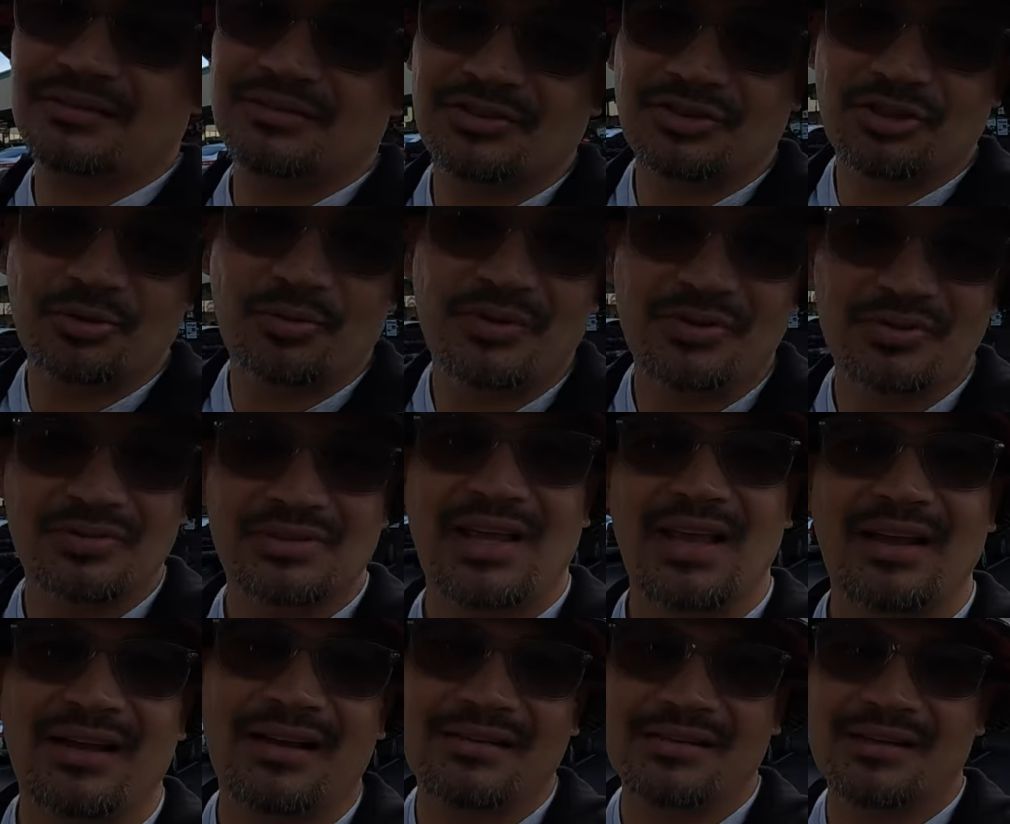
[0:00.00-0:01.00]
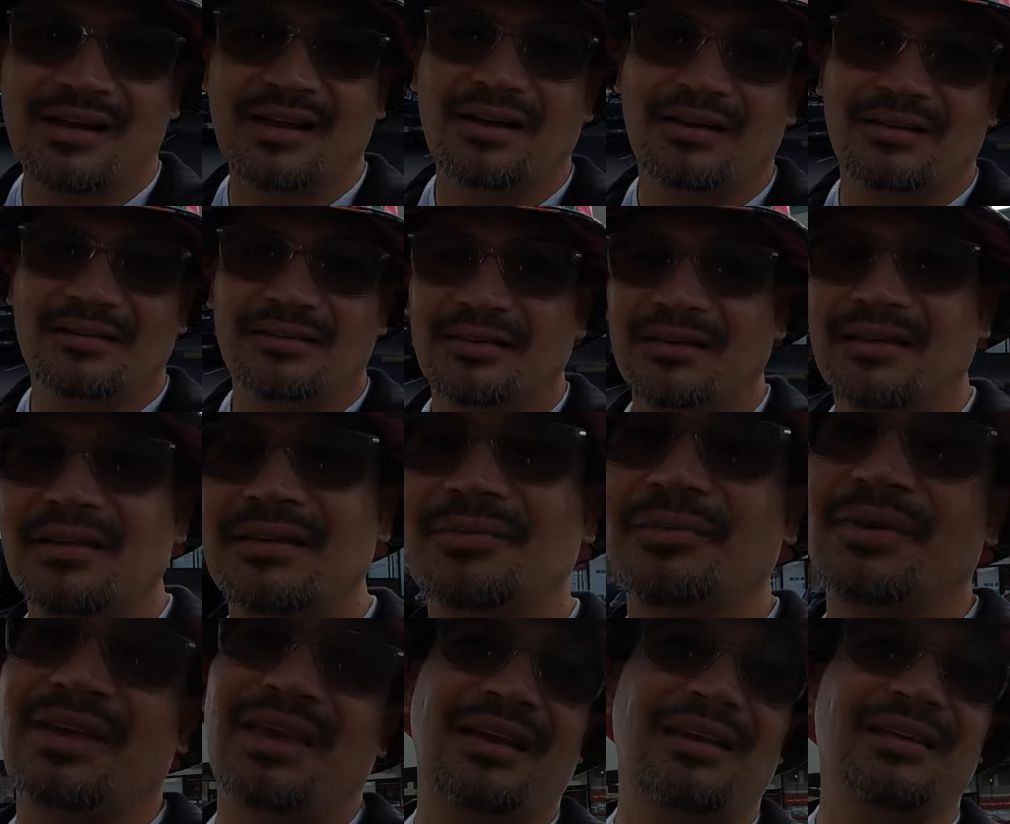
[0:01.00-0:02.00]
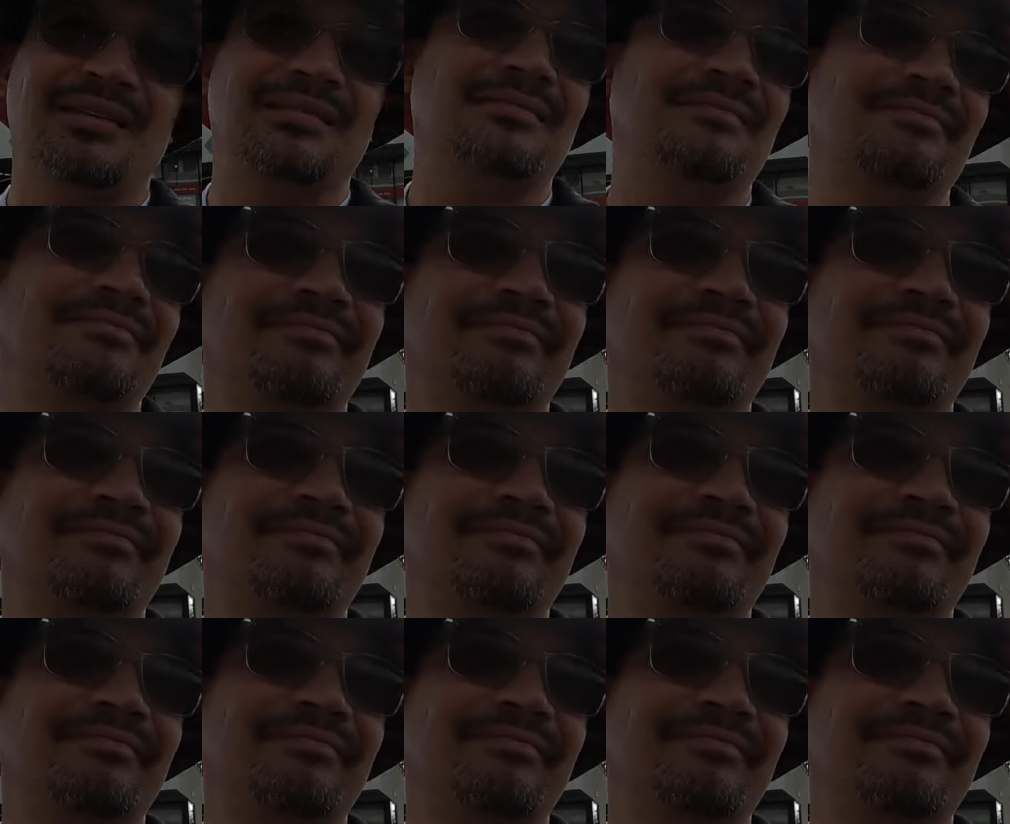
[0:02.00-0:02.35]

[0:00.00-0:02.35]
Should we do takeout, guys? I guess we can.